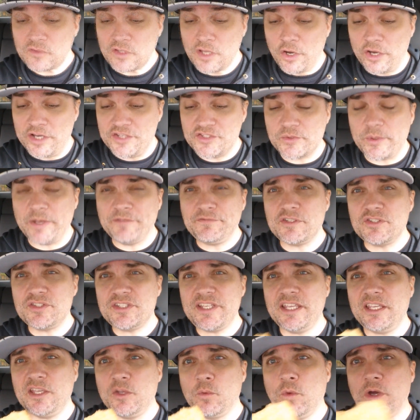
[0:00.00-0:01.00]
All right, so after
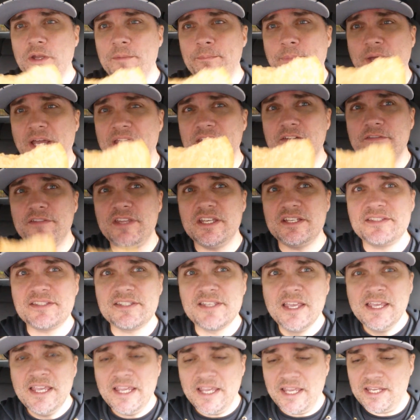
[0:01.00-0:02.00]
taking one bite of this,
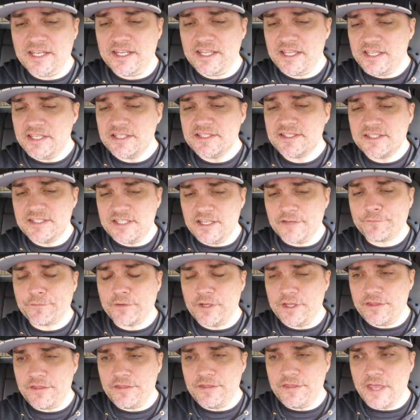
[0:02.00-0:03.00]
it is
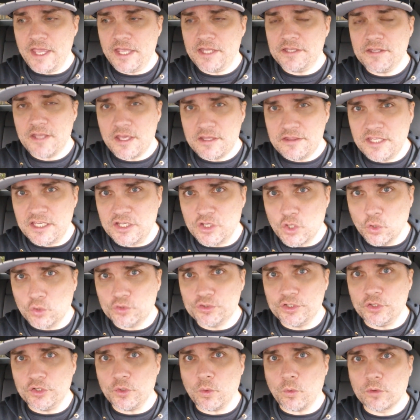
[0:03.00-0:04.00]
different than the
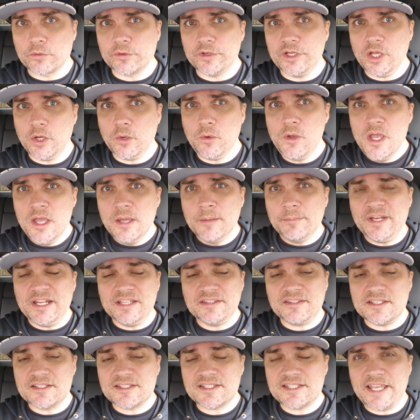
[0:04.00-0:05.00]
golden Oreo, but
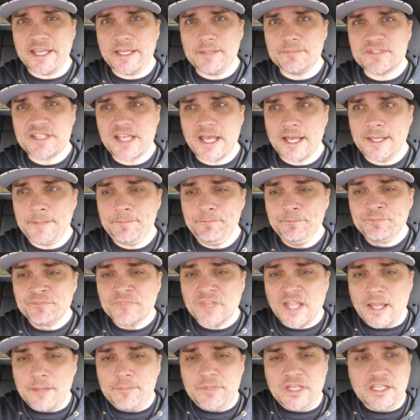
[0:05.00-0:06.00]
at the same time,
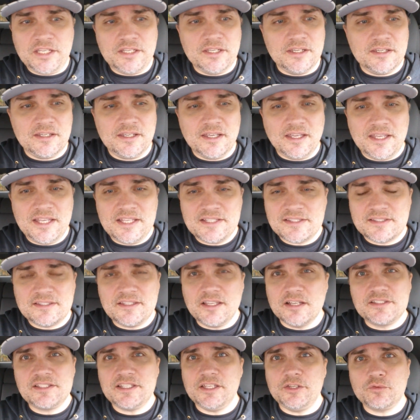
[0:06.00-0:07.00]
I mean, it
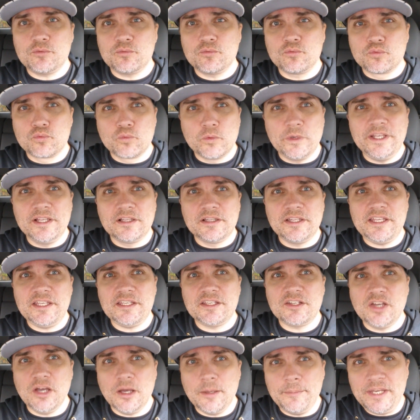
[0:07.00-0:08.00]
doesn't really
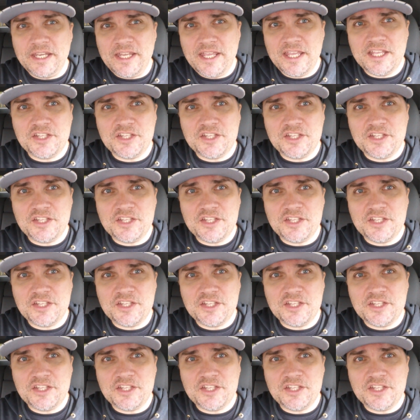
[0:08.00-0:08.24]
come and